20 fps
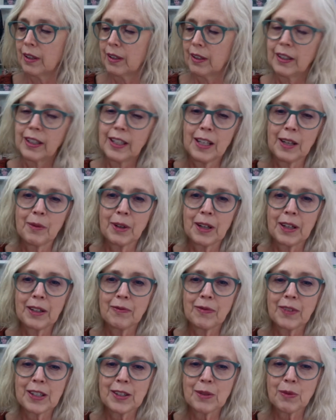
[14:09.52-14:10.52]
anyway,
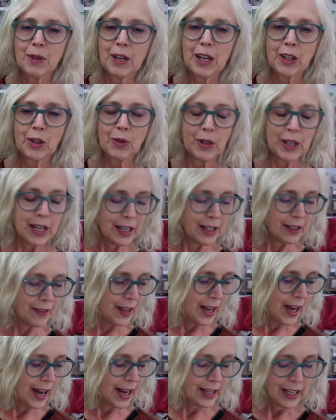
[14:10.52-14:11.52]
that's why I created
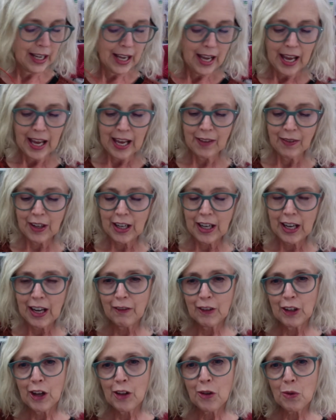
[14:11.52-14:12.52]
that. And then I have
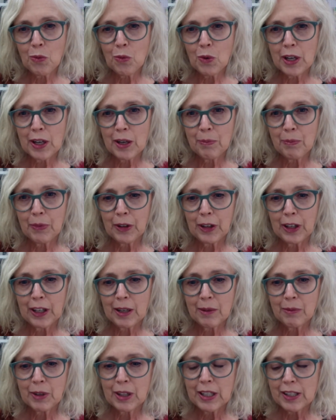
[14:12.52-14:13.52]
another whip, and
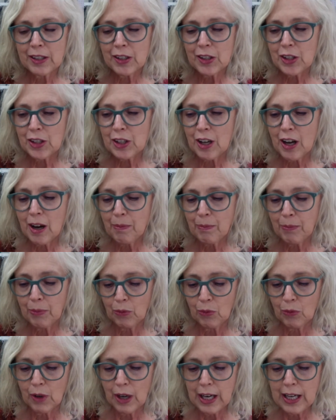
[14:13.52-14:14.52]
I'm going to stop
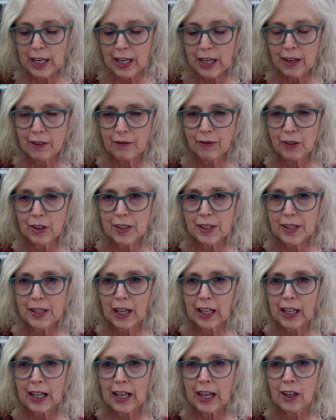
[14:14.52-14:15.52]
right here for a
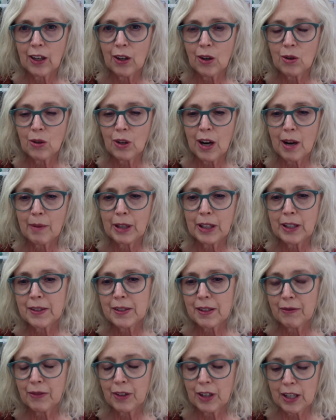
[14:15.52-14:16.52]
second and go grab it because I
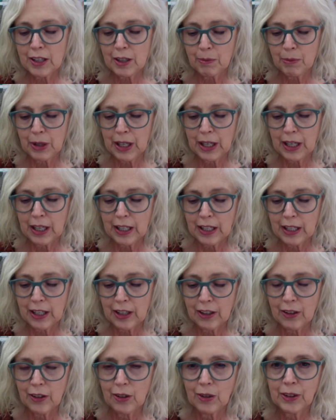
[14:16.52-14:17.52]
forgot to bring it in
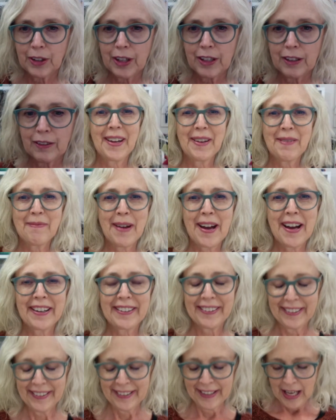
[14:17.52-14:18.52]
here. Hold on.
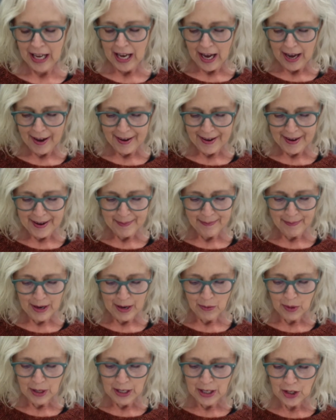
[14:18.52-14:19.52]
Back. I
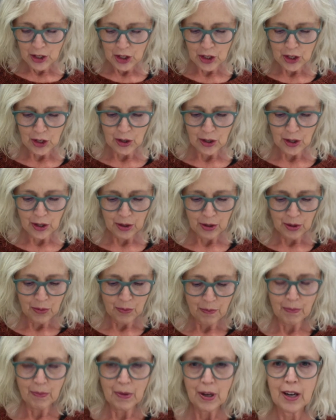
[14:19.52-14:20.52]
wanted to show you
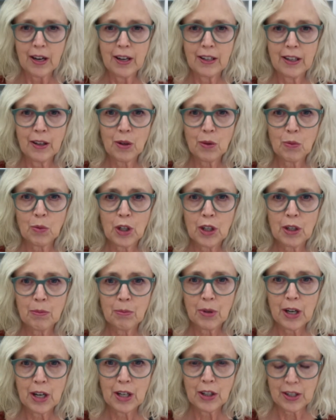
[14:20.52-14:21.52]
another work in
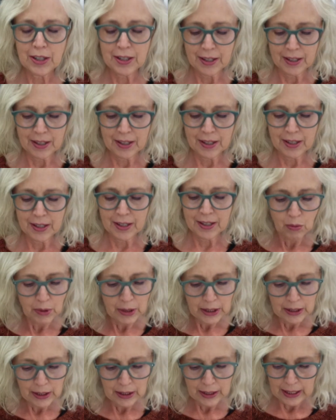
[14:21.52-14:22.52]
progress. It's
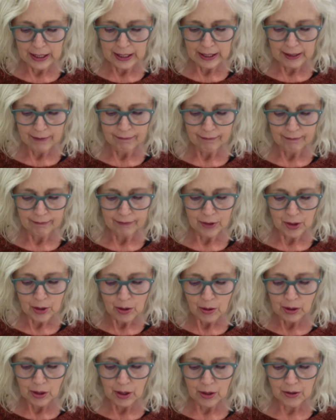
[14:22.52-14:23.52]
really so
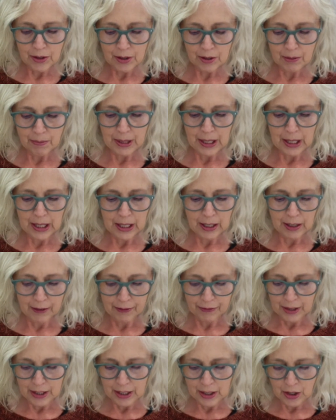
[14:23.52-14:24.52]
close to being a
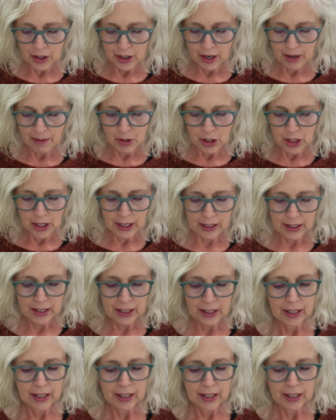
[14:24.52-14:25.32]
finished object,